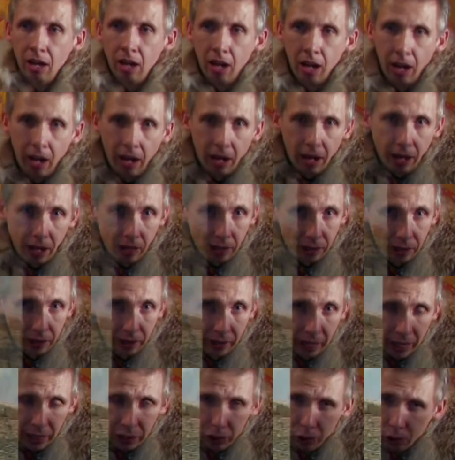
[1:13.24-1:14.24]

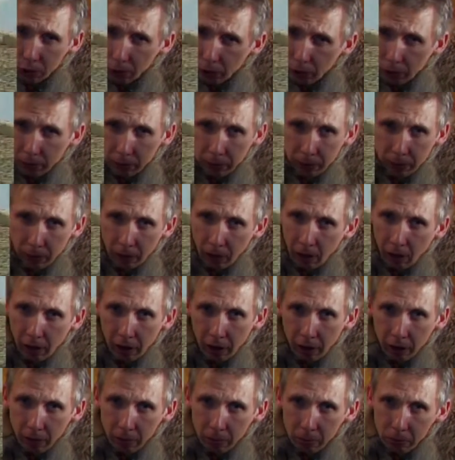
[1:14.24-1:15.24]
thatched roofed
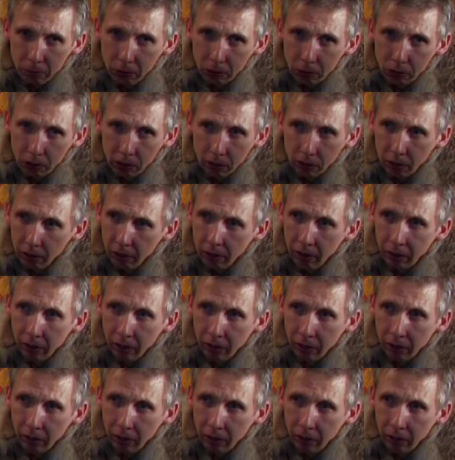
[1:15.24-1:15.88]
farms,